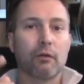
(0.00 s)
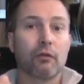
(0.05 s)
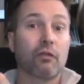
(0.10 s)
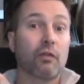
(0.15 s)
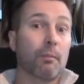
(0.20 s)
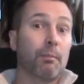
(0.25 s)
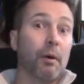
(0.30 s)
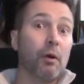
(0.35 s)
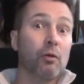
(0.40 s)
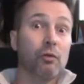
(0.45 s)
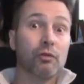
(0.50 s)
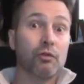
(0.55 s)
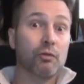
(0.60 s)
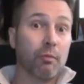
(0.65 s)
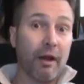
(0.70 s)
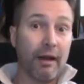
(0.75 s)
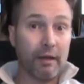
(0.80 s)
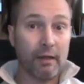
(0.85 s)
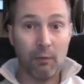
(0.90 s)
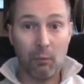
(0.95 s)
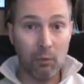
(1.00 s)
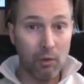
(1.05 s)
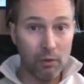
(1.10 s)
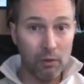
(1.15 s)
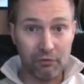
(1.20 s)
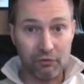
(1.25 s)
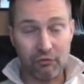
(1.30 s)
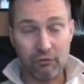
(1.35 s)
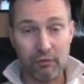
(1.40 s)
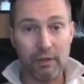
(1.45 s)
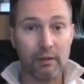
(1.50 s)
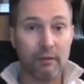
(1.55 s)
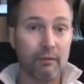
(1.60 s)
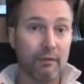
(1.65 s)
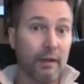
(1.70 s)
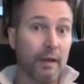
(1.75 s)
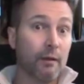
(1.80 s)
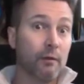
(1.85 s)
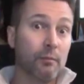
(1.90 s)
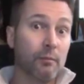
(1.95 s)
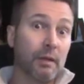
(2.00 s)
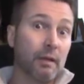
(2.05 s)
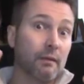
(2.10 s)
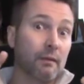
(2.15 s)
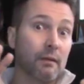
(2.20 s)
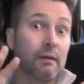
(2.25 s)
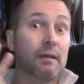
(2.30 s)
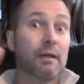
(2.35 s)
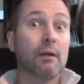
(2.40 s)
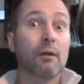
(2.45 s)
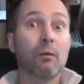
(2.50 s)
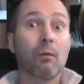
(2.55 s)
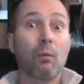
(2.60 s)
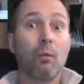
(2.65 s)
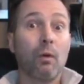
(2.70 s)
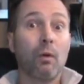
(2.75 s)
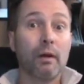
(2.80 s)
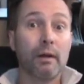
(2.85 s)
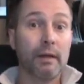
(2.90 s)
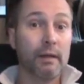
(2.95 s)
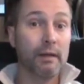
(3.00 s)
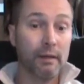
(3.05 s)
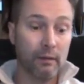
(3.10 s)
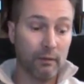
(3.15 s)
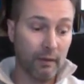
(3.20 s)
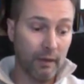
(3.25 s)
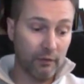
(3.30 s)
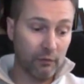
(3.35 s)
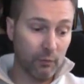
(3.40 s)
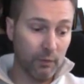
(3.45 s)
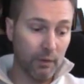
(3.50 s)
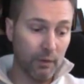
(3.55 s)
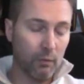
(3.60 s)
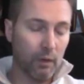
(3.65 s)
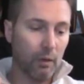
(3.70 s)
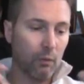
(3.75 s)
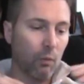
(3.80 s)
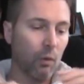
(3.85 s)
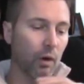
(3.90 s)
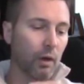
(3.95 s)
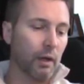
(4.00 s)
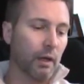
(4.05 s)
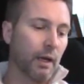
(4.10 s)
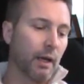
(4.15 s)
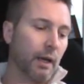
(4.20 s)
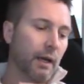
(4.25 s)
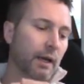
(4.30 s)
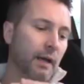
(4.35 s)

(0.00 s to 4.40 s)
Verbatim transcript: there's the bulge bracket Wall Street, and that would be the Tier 1. You know, that's where you want to work.